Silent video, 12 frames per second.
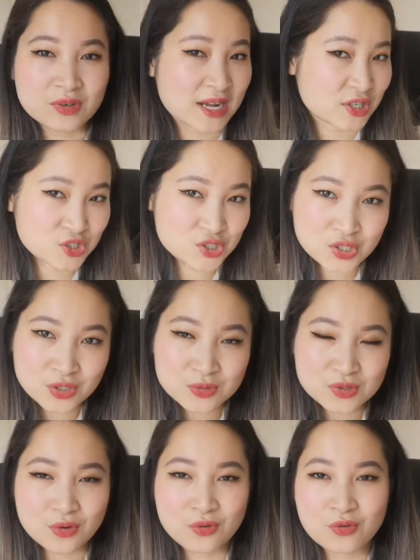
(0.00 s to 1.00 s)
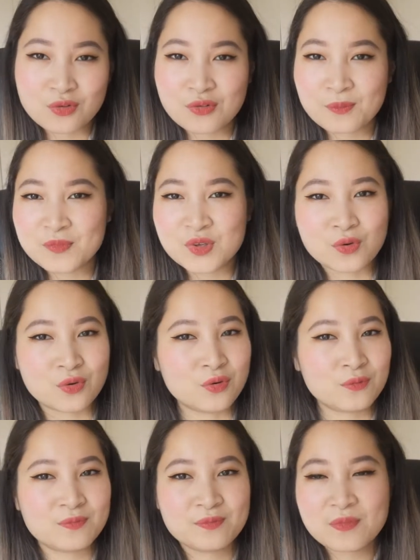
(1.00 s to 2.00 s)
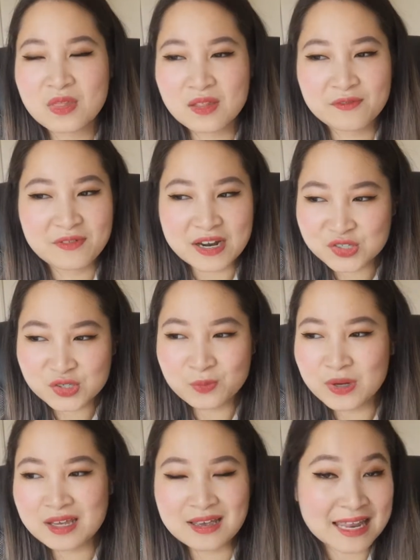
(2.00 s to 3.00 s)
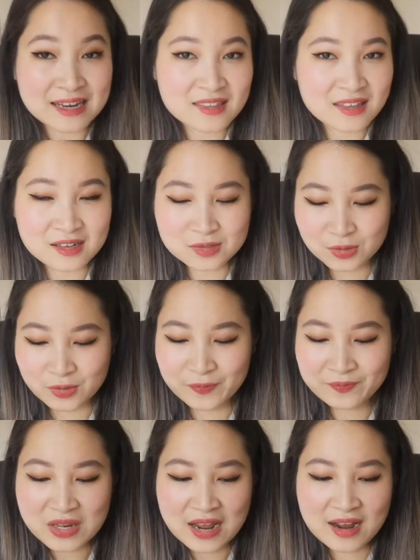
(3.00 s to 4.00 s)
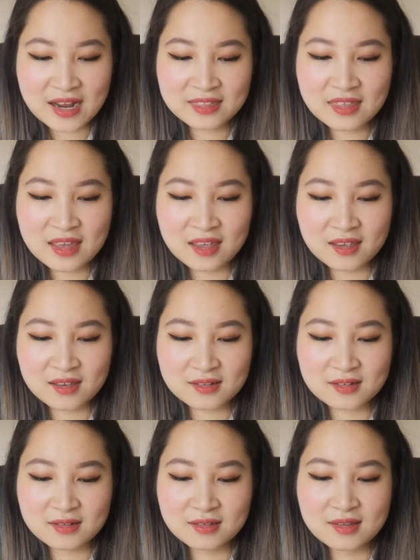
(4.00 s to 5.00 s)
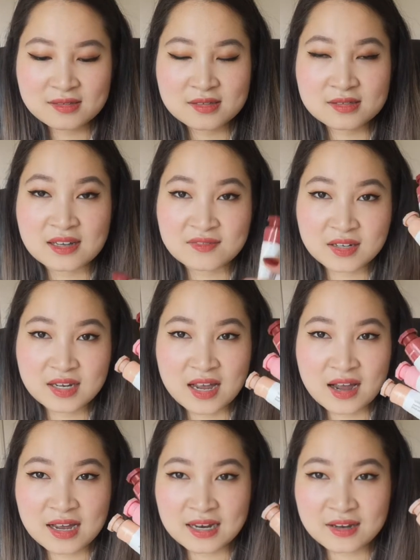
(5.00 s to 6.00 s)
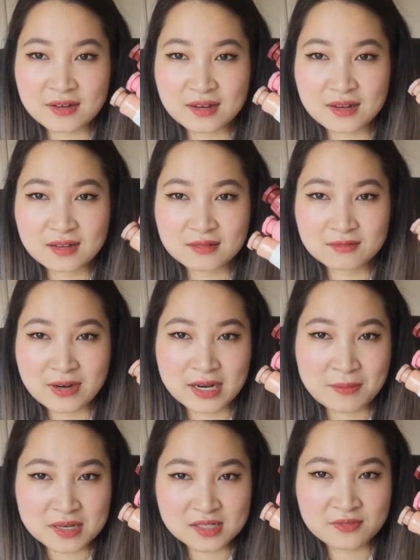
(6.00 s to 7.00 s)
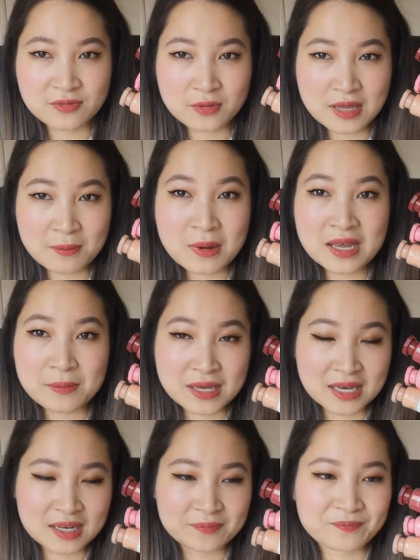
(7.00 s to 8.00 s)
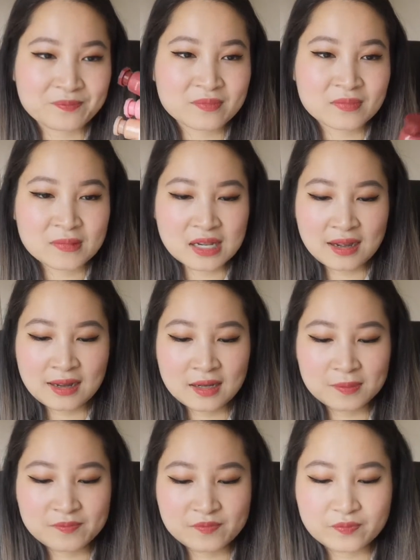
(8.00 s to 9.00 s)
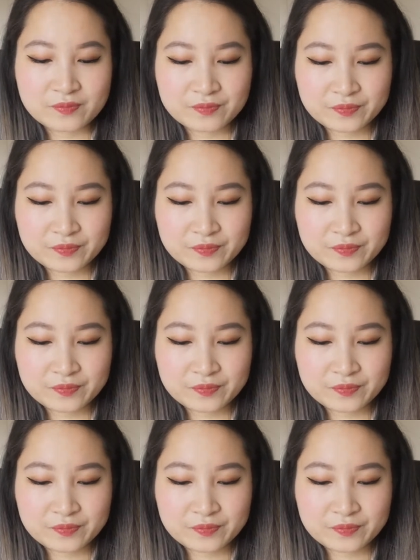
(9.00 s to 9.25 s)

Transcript: next shoot or your fashion week, anything at all. I think this is definitely highly recommended for, in my opinion, um,